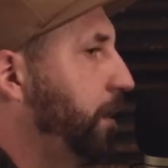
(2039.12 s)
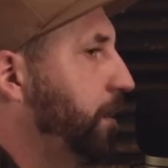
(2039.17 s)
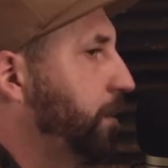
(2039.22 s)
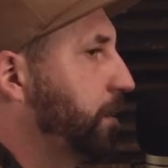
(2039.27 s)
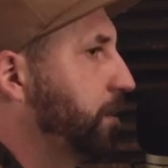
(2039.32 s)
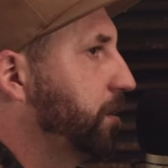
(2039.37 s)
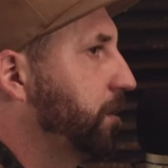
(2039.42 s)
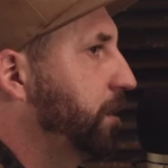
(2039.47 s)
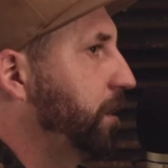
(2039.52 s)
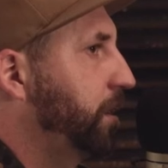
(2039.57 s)
you
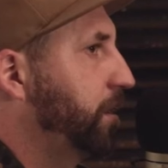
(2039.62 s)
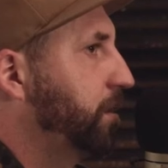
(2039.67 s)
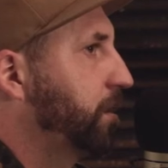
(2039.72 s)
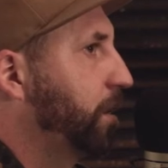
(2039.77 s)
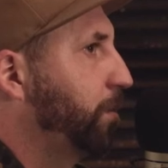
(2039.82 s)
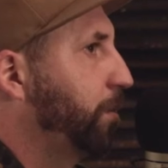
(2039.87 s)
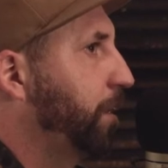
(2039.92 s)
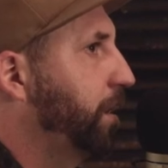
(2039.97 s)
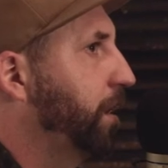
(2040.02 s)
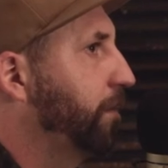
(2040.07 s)
to see
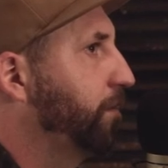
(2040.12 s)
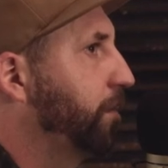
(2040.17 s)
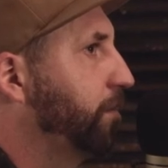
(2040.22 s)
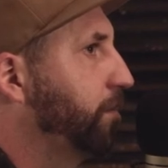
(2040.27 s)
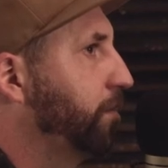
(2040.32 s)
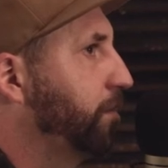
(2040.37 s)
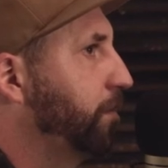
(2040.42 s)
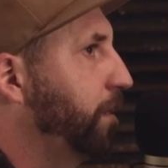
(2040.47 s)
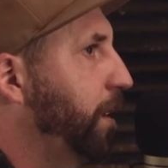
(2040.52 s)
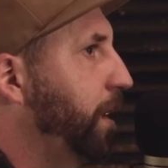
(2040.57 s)
so many
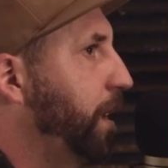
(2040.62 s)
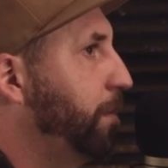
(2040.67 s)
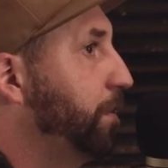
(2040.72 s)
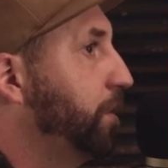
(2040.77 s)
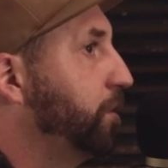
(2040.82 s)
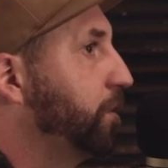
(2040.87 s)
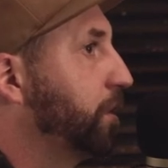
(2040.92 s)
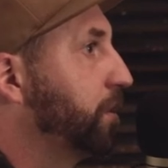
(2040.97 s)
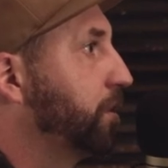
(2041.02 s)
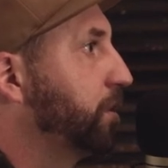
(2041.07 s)
different
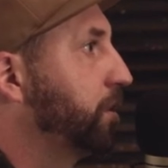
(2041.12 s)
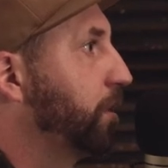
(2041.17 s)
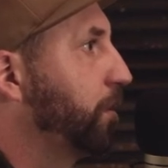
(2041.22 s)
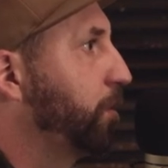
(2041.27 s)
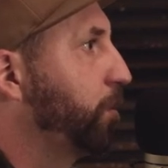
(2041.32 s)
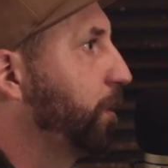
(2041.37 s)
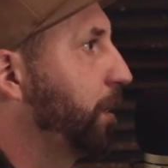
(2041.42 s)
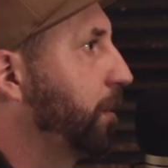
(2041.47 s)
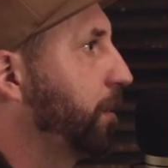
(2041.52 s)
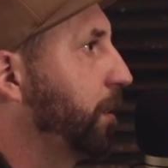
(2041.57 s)
images so
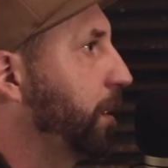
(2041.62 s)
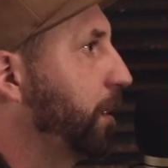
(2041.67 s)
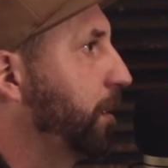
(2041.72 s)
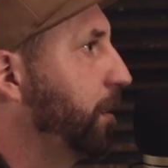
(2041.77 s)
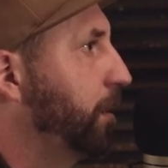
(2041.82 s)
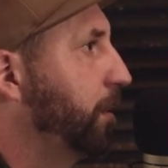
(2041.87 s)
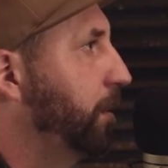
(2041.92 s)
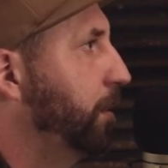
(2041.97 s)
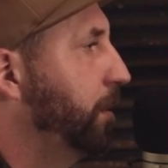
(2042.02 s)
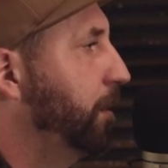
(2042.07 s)

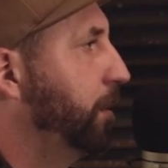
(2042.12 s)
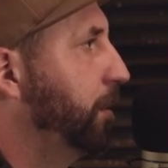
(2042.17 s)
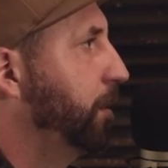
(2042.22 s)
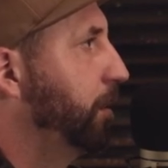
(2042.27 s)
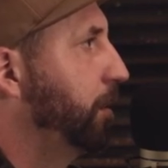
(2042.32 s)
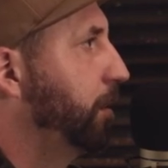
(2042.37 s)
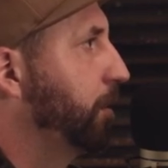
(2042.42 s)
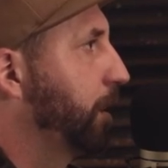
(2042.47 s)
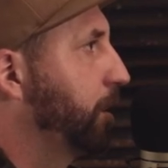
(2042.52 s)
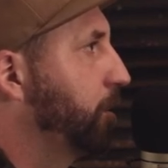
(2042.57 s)
quickly
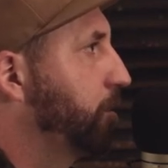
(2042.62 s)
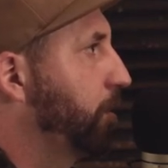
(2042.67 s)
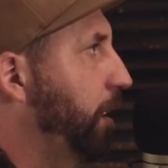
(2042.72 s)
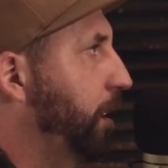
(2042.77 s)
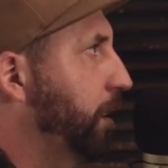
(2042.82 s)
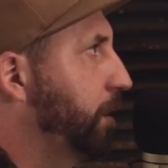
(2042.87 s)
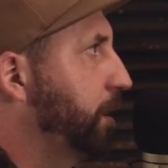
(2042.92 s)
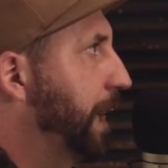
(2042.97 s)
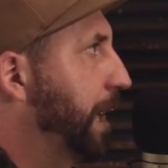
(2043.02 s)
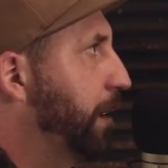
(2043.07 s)
you're like
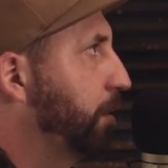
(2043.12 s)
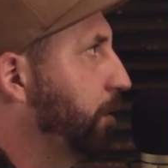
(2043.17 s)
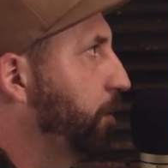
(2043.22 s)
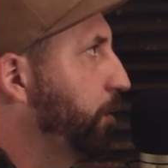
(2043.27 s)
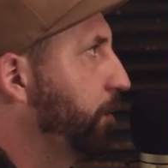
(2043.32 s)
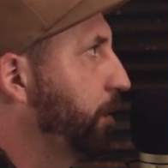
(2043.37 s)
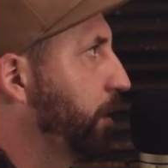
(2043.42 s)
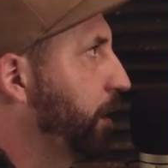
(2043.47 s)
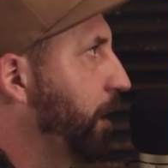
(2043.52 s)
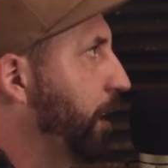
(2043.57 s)
trying to
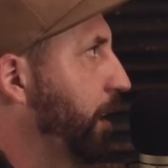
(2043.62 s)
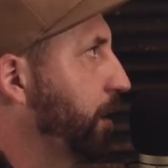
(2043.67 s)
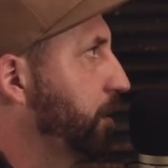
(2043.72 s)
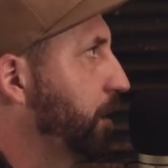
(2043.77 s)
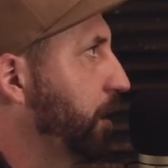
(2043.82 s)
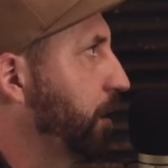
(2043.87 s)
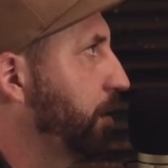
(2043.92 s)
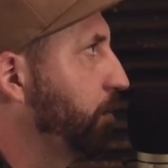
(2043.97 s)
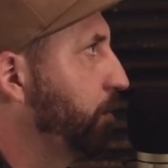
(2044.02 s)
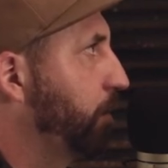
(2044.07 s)
download the
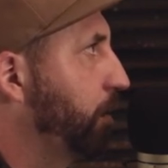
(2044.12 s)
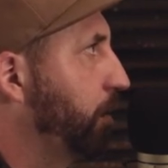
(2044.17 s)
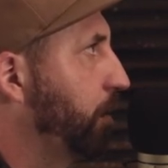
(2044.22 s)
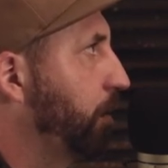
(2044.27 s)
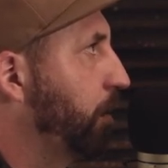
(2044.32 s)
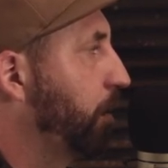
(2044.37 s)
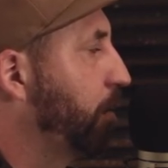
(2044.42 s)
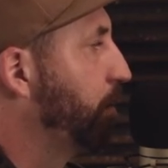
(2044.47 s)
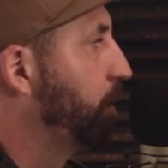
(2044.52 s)
content with your